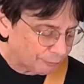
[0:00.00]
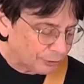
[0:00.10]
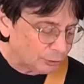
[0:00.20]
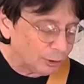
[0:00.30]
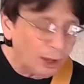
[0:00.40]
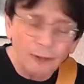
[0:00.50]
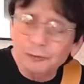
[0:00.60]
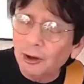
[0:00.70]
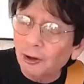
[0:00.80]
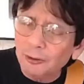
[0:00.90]
You
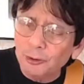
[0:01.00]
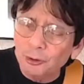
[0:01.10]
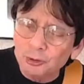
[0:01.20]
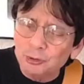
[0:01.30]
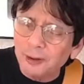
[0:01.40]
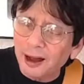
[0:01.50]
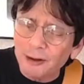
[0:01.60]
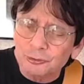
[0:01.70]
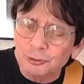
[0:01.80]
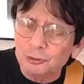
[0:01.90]
loved all those
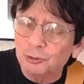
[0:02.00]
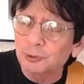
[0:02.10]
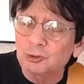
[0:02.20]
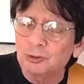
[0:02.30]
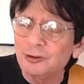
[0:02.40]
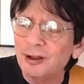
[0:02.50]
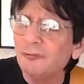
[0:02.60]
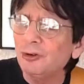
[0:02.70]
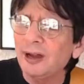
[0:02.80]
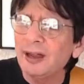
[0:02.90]
rounders, but you
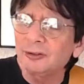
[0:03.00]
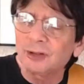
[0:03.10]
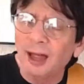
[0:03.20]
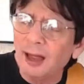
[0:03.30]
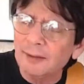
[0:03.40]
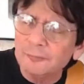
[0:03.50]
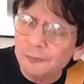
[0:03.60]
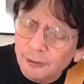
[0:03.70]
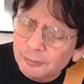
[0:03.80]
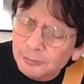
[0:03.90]
never had
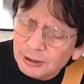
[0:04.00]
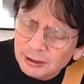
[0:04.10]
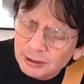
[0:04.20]
time for me.